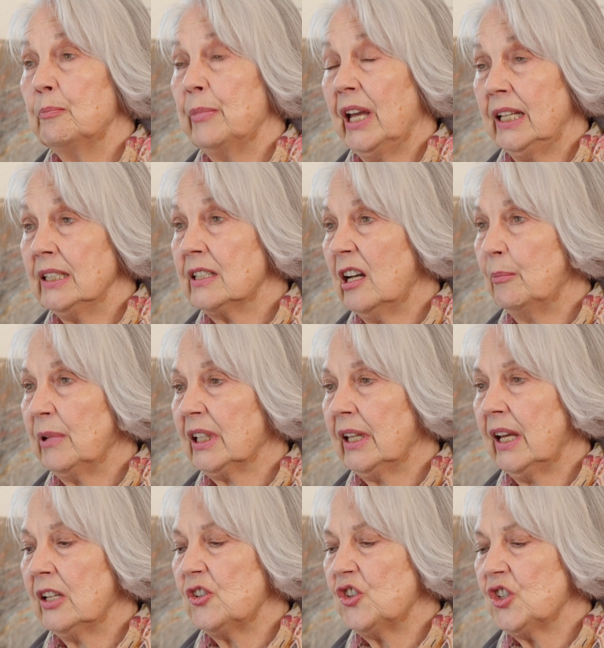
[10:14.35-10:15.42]
paint
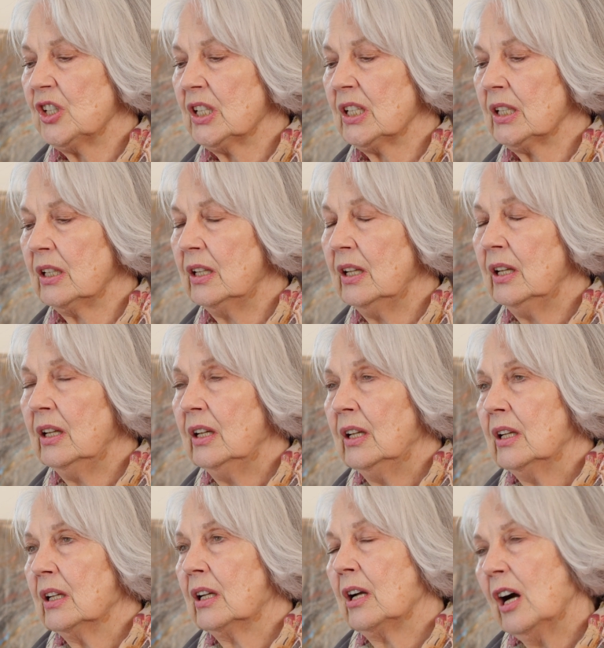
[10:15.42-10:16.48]
application,
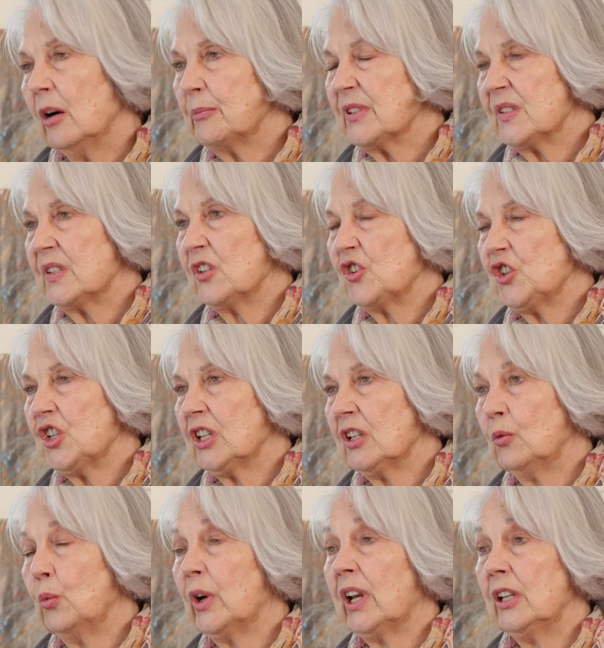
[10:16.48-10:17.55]

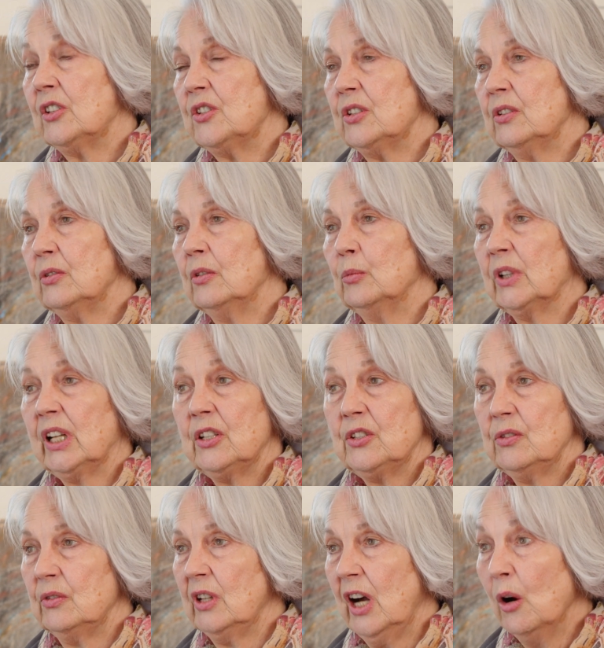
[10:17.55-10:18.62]
composition, what I do and what I
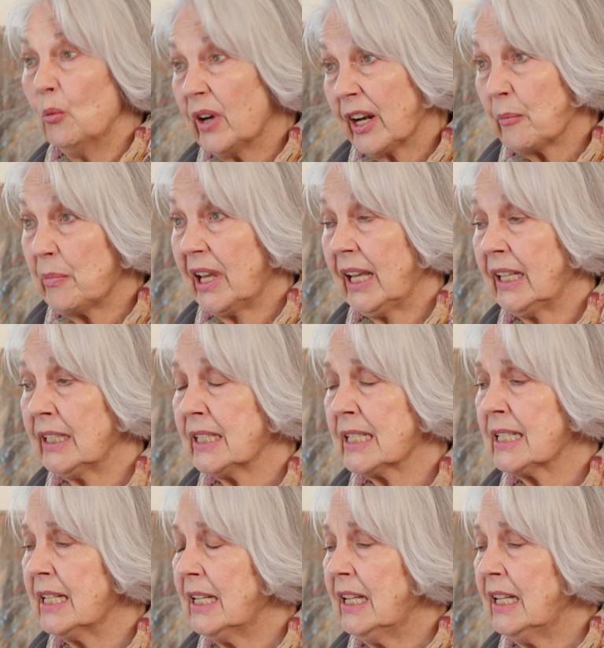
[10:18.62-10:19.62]
do not want to paint.